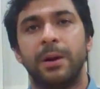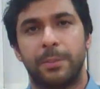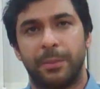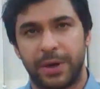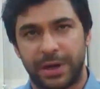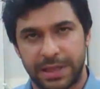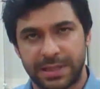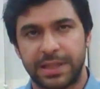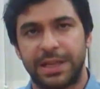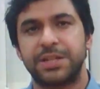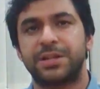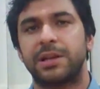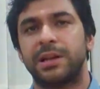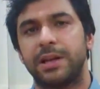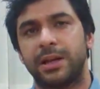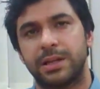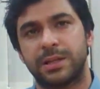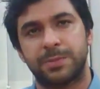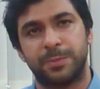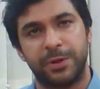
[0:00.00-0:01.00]
But
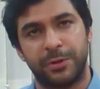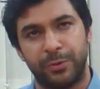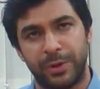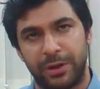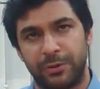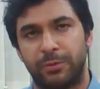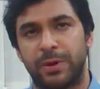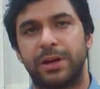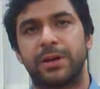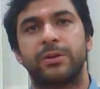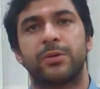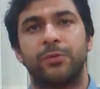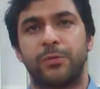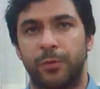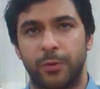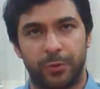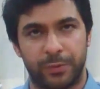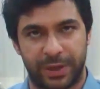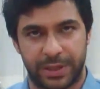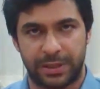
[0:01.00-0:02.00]
essentially, it's between 1 to
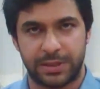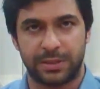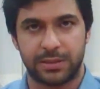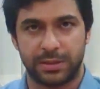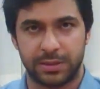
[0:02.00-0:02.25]
4 weeks,